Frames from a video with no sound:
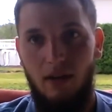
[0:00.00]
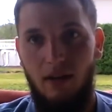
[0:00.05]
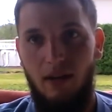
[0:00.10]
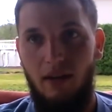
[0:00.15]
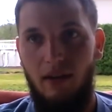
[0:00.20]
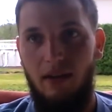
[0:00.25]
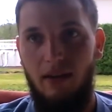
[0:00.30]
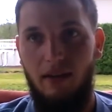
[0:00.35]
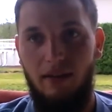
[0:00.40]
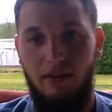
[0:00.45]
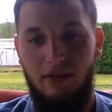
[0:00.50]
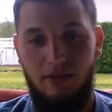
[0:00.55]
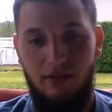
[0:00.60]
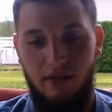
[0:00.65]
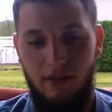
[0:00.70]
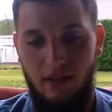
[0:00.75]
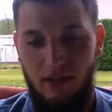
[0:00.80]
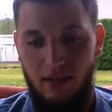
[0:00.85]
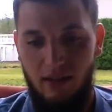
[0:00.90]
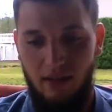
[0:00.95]
And
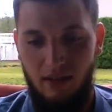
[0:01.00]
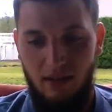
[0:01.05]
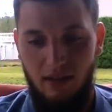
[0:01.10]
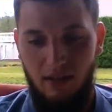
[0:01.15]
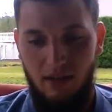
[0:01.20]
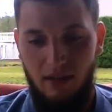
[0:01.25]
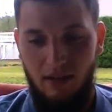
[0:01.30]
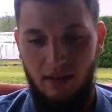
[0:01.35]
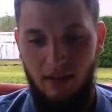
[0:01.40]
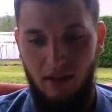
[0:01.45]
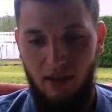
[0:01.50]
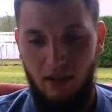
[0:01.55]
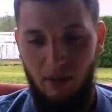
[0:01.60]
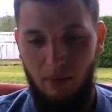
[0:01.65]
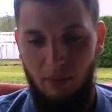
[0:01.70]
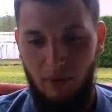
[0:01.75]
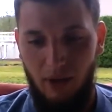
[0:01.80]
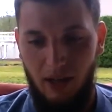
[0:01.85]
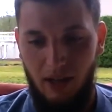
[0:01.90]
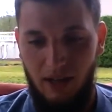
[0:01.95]

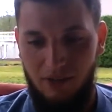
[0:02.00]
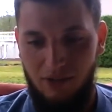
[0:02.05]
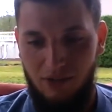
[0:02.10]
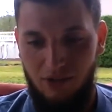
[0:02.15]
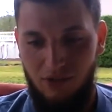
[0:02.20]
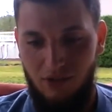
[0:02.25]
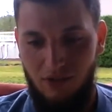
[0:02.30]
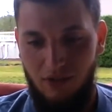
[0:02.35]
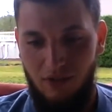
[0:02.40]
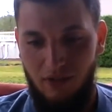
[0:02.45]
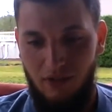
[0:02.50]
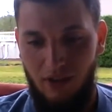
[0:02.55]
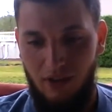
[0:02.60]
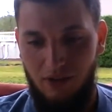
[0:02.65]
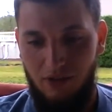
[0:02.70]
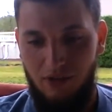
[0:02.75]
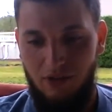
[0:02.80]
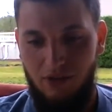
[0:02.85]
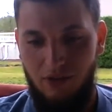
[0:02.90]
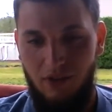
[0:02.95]
I guess
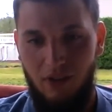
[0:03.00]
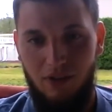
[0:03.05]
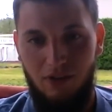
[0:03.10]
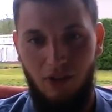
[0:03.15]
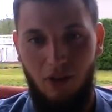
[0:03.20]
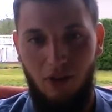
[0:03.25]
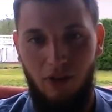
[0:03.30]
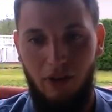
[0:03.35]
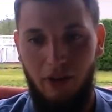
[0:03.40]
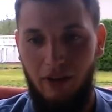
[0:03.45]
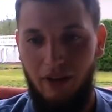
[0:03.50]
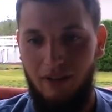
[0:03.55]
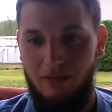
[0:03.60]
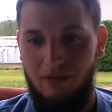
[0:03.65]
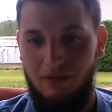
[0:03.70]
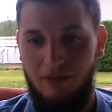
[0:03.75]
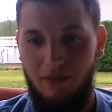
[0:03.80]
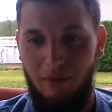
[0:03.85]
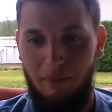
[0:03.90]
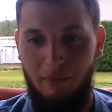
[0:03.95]
that's all
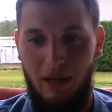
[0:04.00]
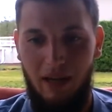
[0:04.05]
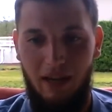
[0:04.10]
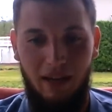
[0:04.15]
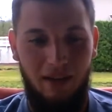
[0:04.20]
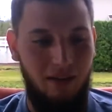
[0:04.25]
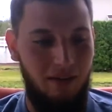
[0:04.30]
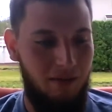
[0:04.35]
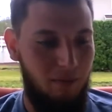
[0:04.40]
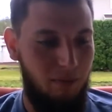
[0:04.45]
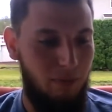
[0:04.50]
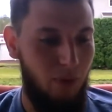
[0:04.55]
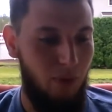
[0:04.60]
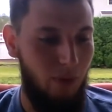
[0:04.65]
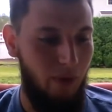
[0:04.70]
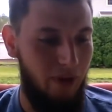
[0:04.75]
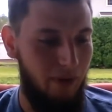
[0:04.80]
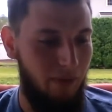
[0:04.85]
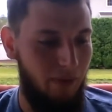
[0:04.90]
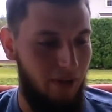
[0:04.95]
the main
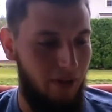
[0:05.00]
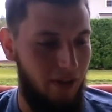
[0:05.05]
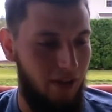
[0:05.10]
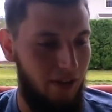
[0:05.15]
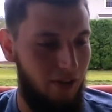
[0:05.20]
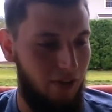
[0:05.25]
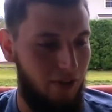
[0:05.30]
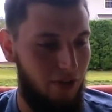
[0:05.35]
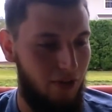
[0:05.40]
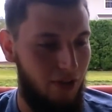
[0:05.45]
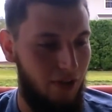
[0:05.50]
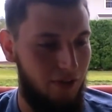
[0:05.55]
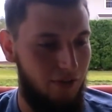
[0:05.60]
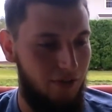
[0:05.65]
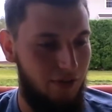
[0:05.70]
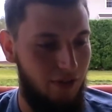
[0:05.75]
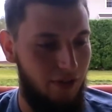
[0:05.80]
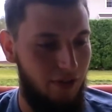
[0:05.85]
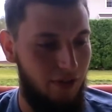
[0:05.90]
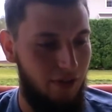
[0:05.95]
point I want to get across
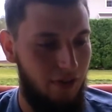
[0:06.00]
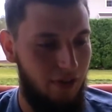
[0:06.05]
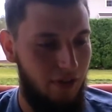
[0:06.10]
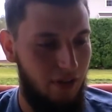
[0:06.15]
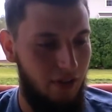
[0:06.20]
here.